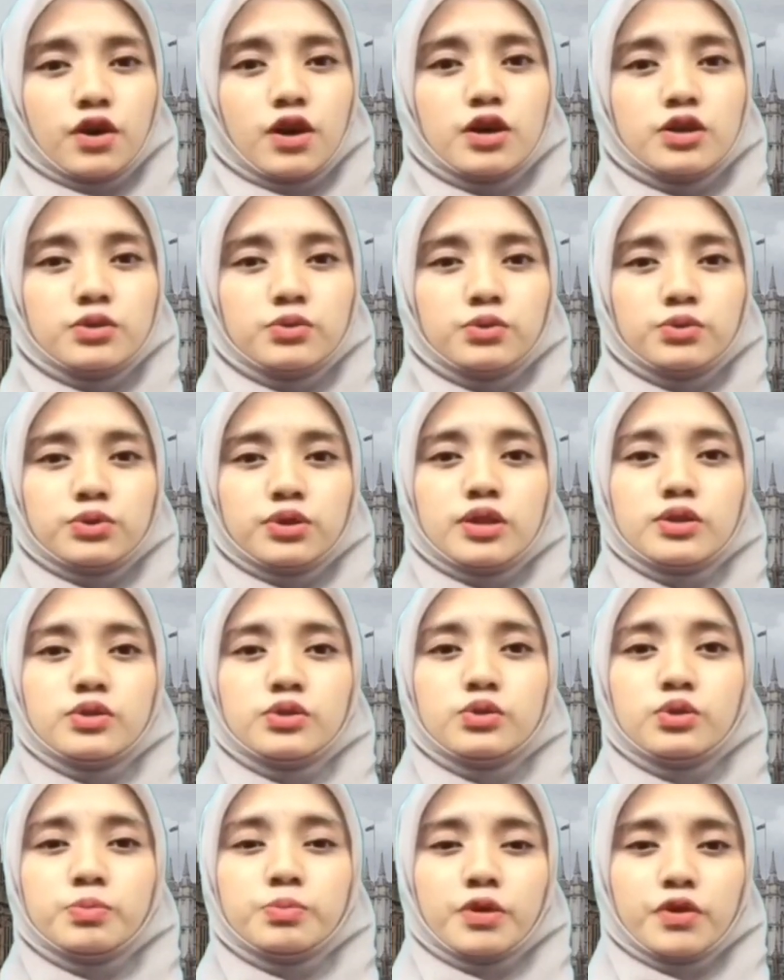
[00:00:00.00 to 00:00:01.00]
to
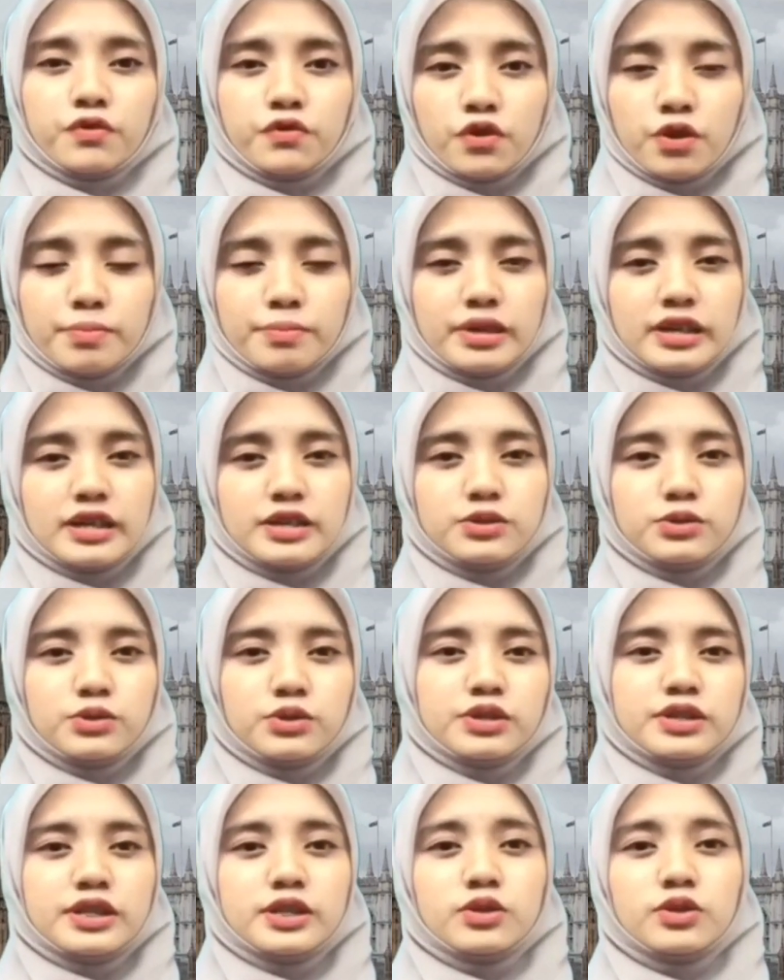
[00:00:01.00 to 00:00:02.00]
22.4 billion euros in
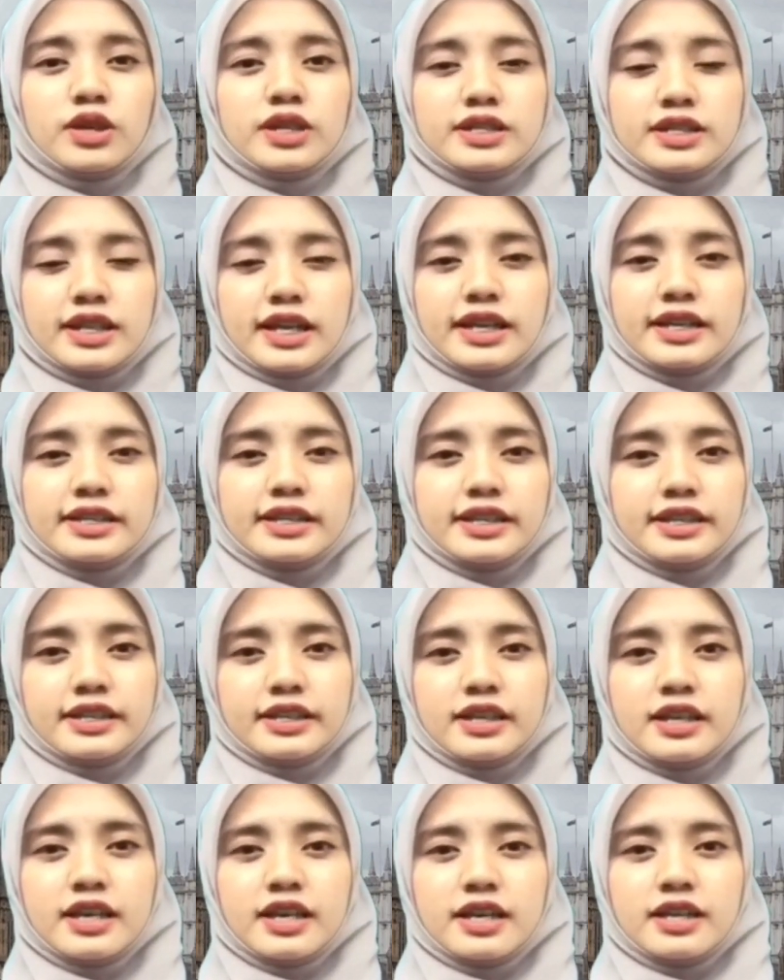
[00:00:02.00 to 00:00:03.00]
2018.
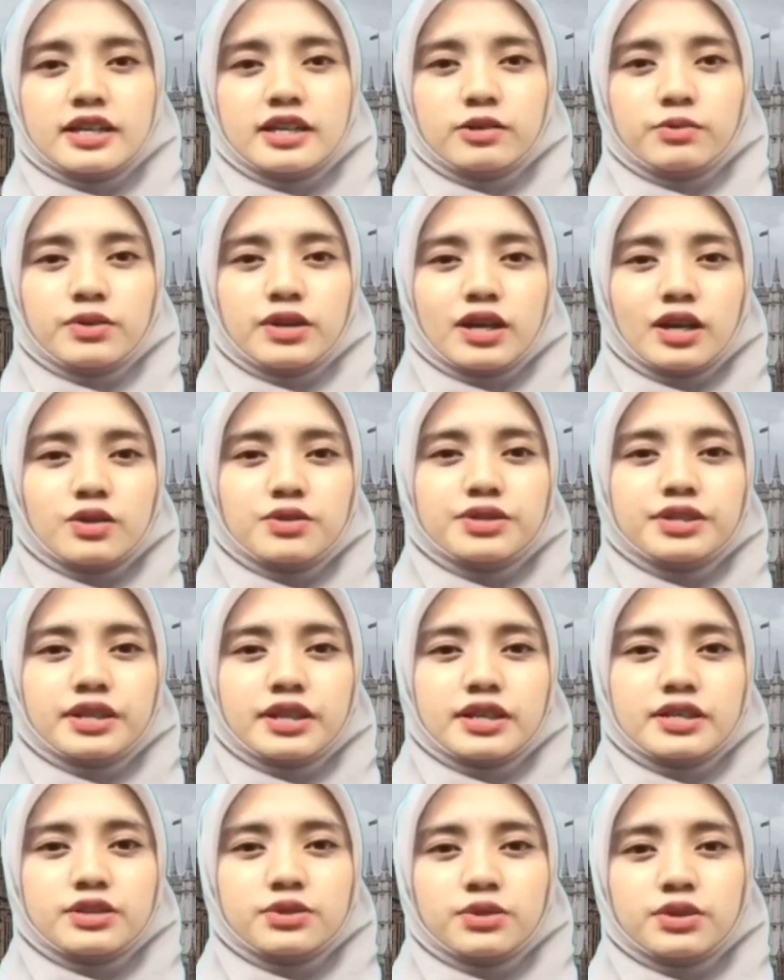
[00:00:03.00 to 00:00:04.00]
The warehousing and
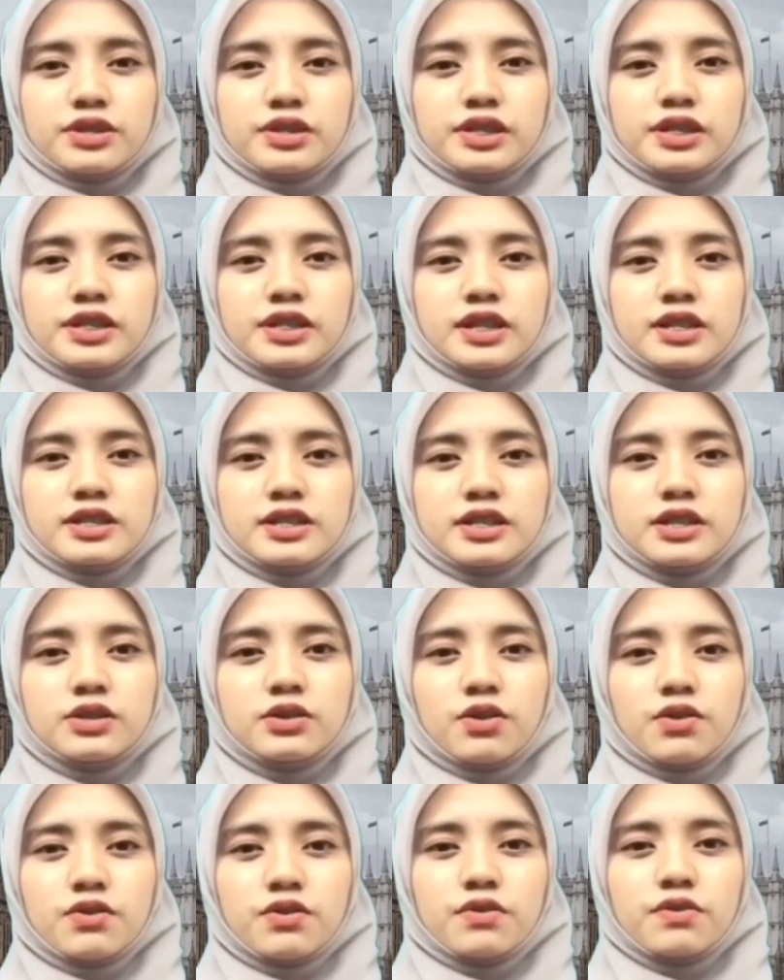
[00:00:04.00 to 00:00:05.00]
storage industry growth
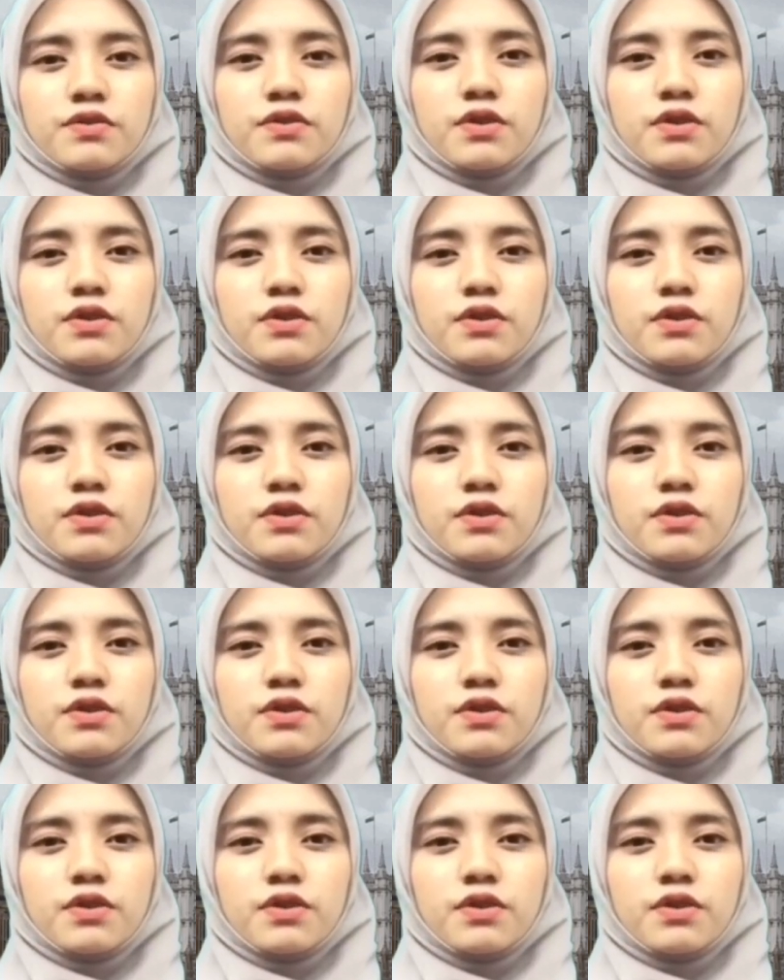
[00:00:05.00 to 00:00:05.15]
of